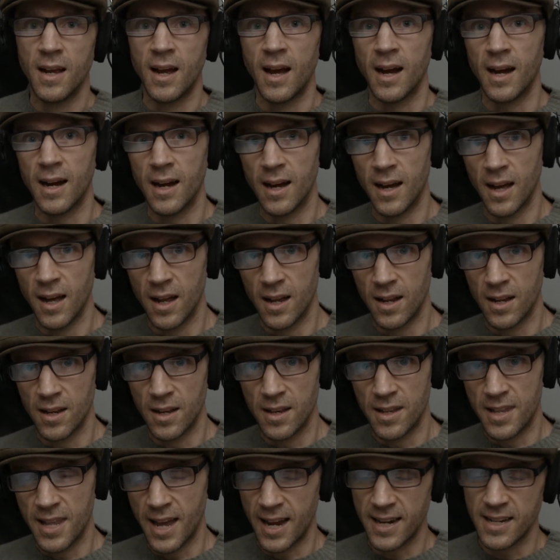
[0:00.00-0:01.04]
Uh,
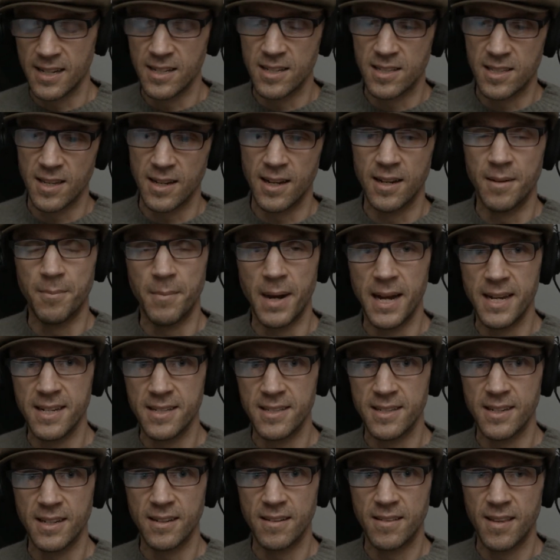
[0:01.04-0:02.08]
that is an
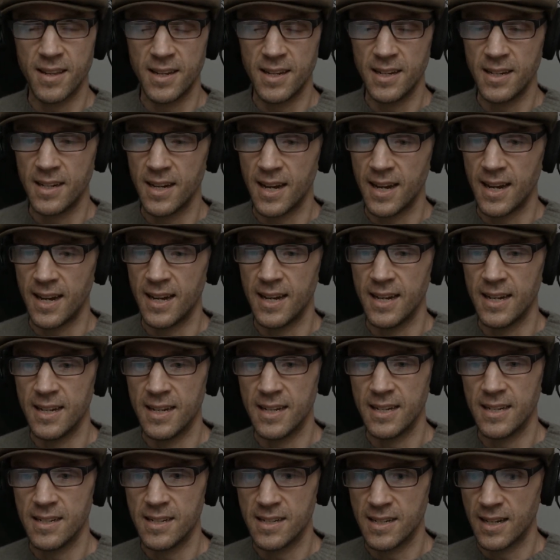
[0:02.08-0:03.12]
amazing thing,
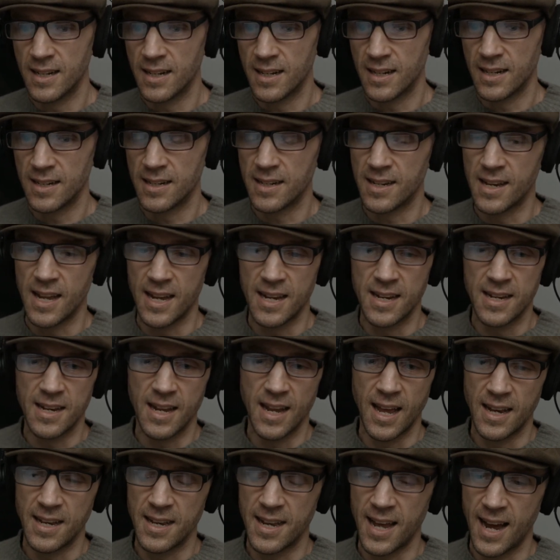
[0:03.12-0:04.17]
and uh, and
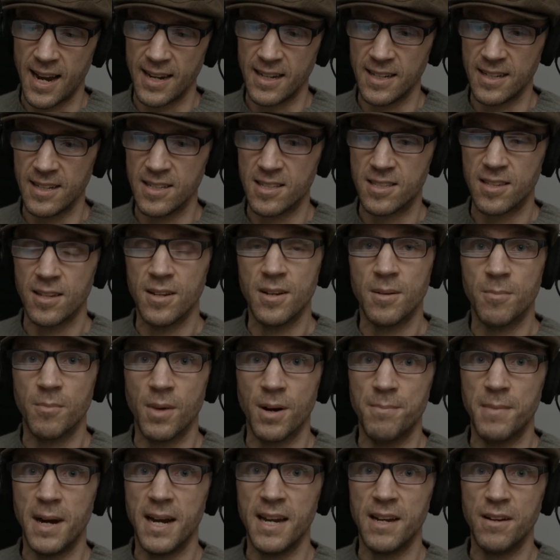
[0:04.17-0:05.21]
and that is my
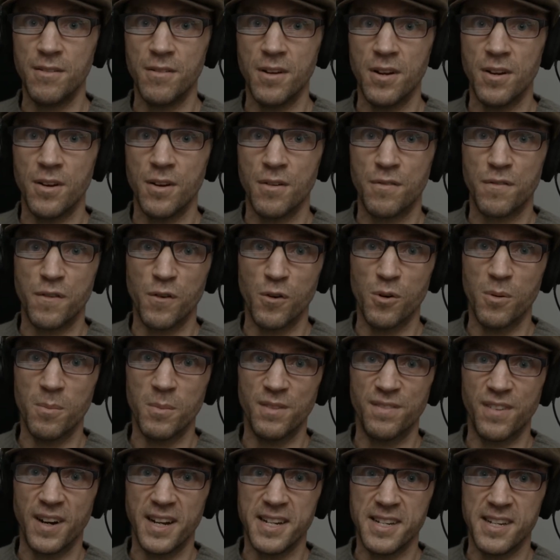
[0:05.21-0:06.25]
main form
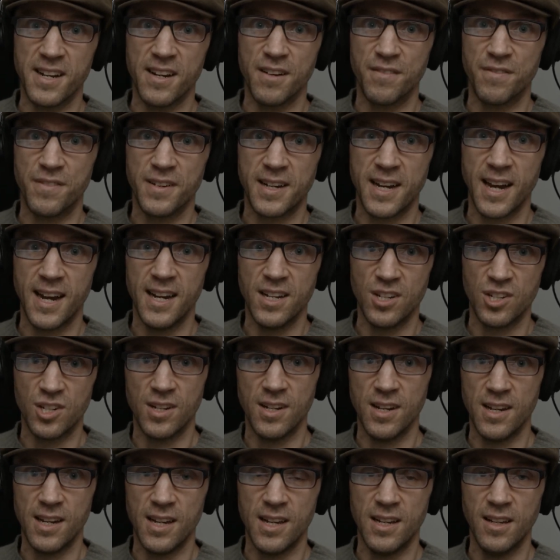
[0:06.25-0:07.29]
of
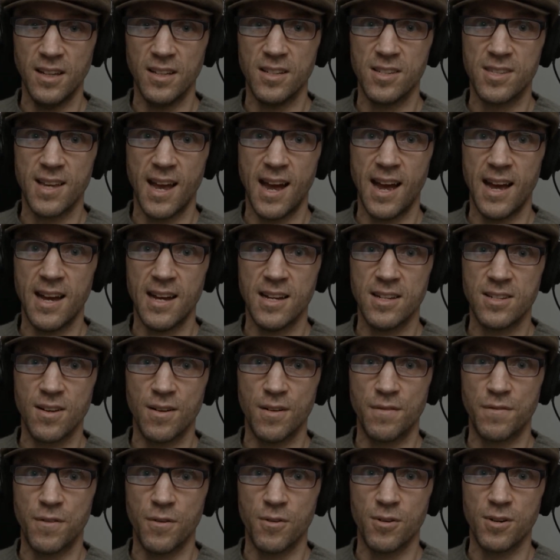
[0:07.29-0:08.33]
identification is as
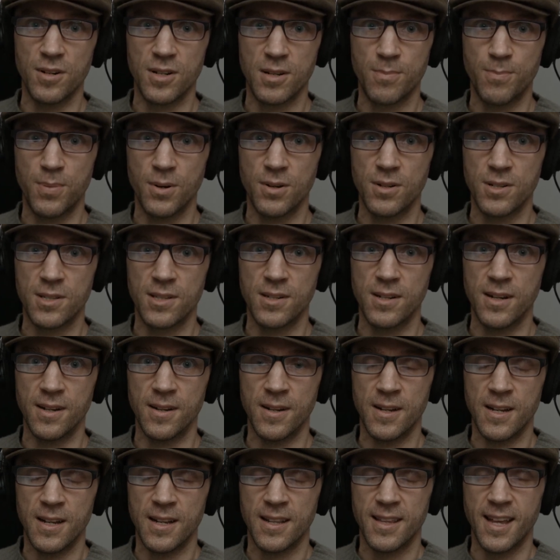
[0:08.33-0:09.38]
a forest person.
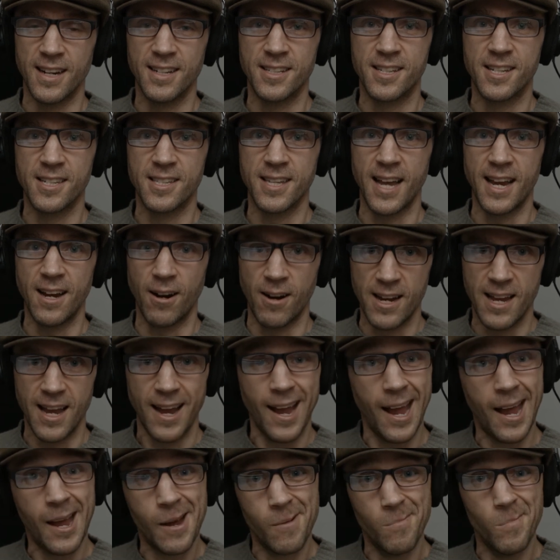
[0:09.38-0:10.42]
That is to say, I
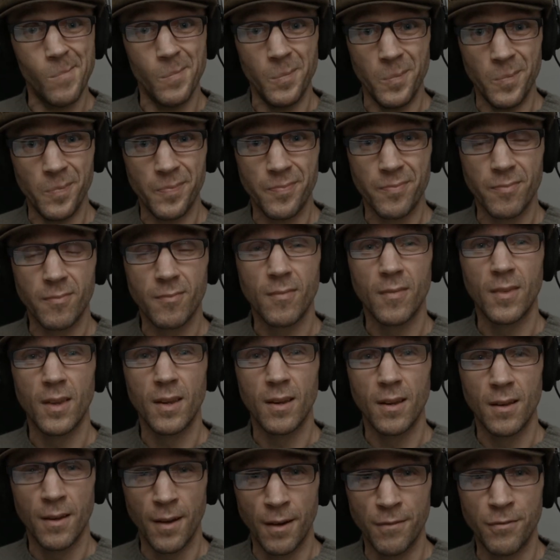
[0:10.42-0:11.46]
am
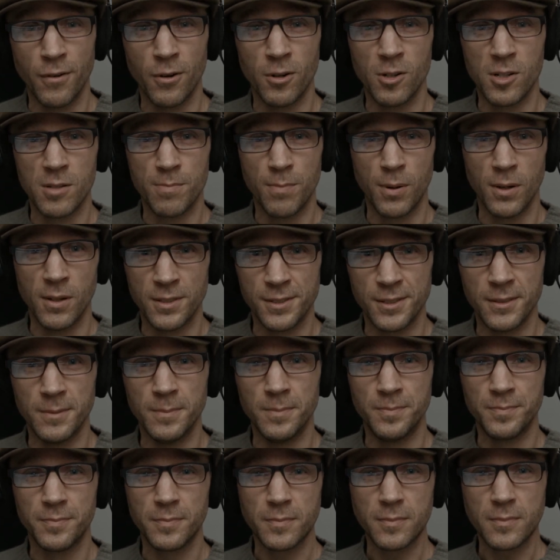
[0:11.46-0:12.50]
a forest
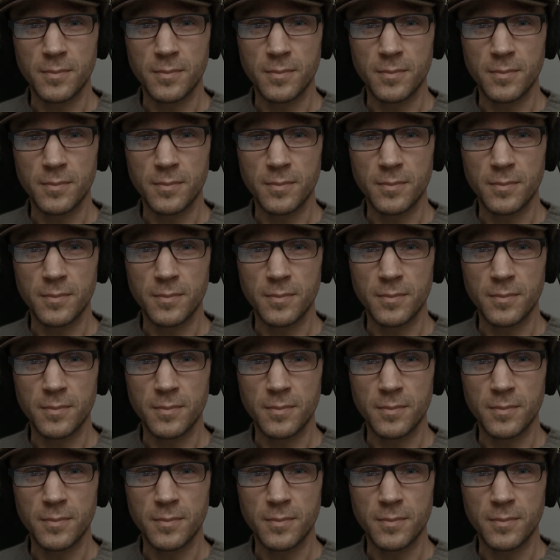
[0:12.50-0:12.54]
person